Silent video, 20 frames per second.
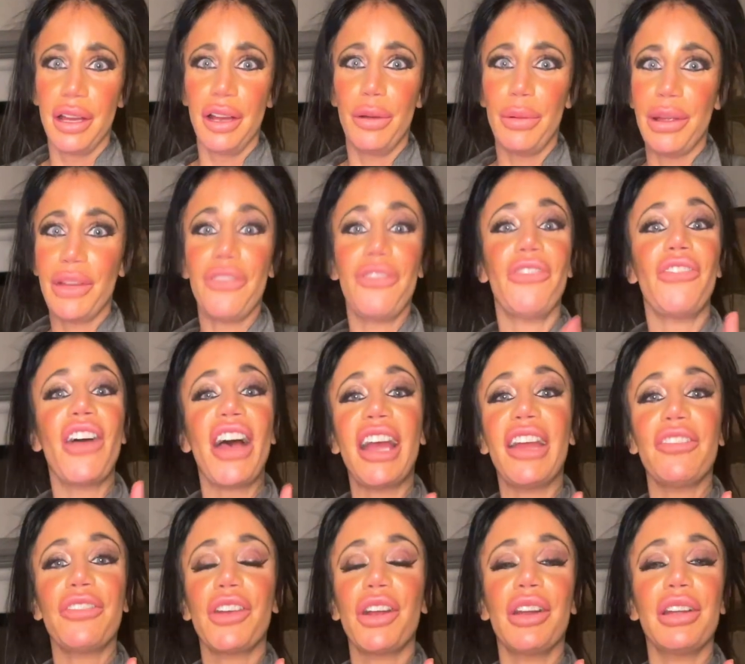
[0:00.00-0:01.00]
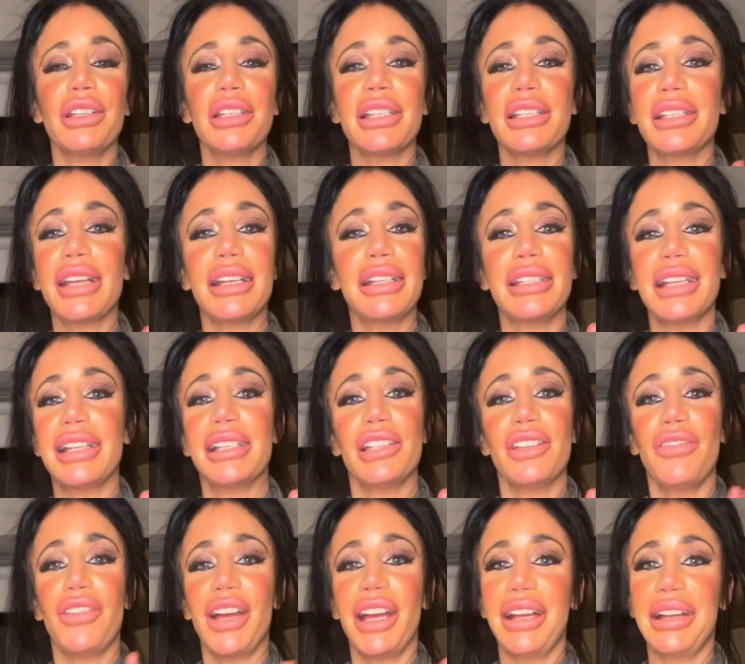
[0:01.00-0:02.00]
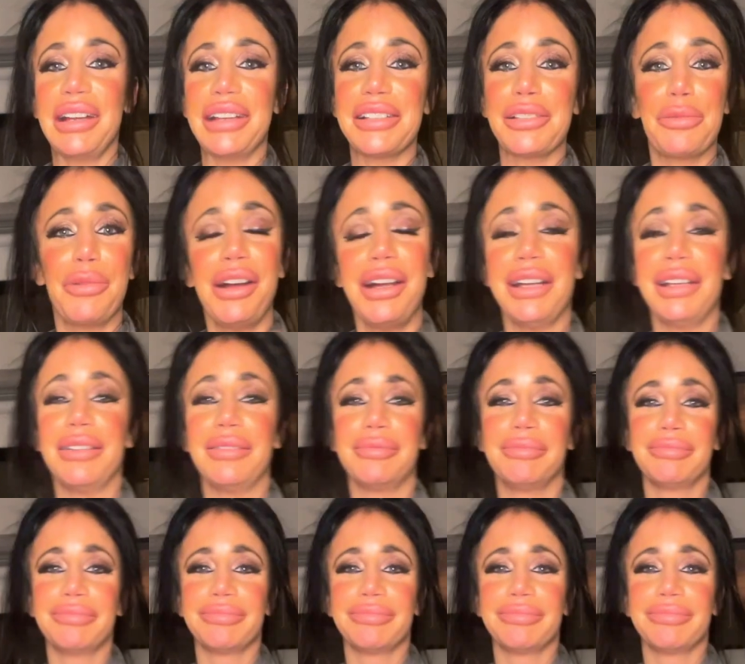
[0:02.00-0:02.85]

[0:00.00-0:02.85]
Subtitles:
We have 5 currencies identifying as one: